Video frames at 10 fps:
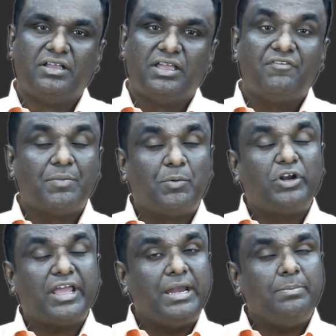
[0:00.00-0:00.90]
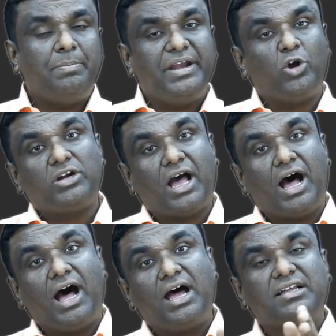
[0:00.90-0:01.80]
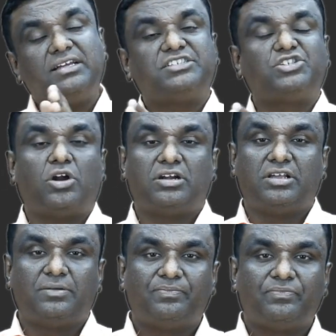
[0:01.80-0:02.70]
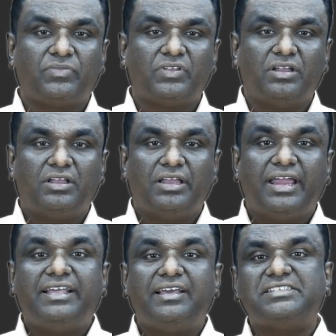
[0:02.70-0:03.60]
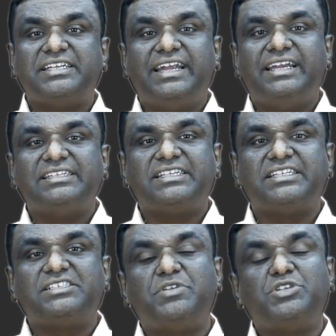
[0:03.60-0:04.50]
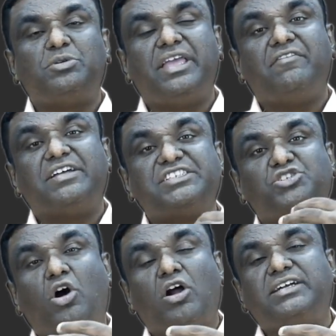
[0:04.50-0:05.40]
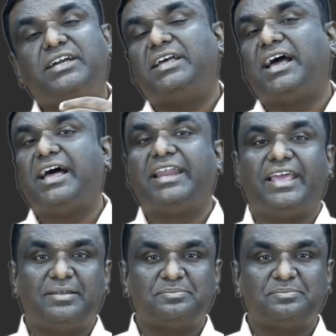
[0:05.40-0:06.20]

If you put np.argsort, it gives indices which would give a sorted array.